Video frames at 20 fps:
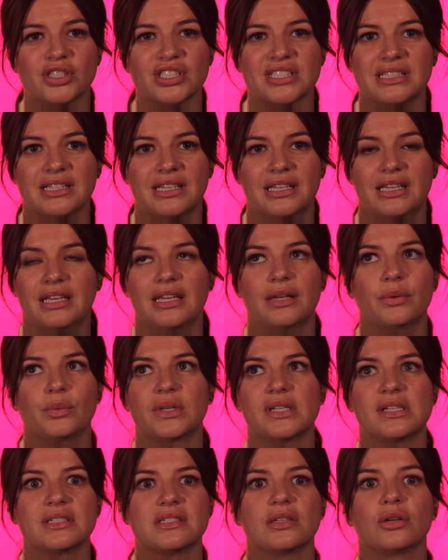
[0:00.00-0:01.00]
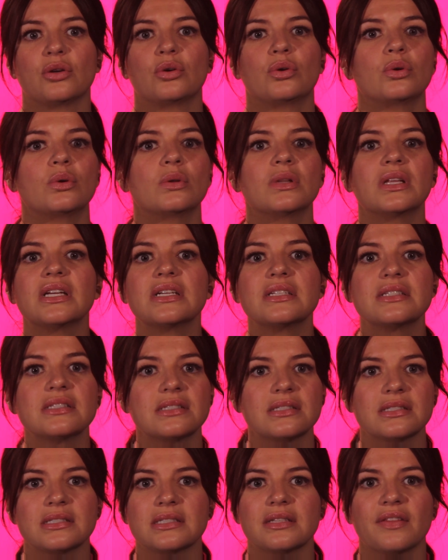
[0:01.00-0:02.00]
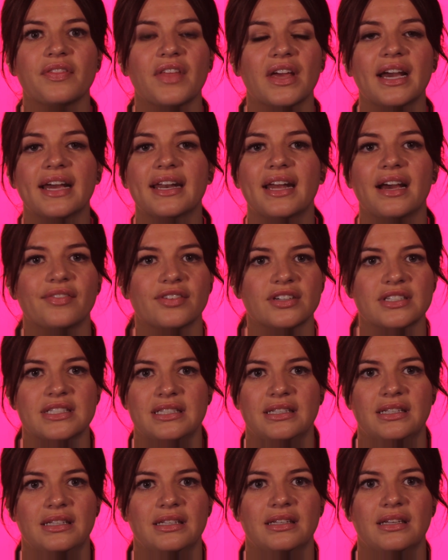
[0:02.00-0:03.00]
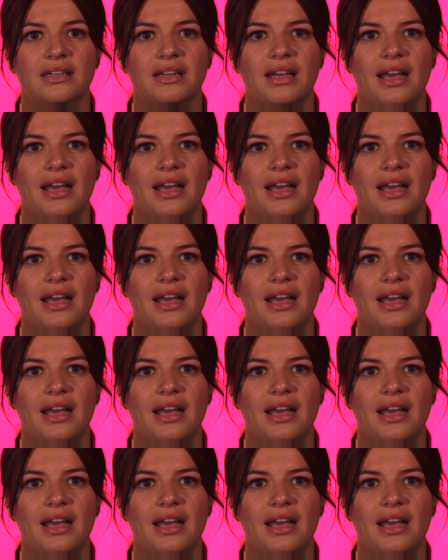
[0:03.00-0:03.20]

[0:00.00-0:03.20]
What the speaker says: just thinking it was the coolest thing I'd ever seen.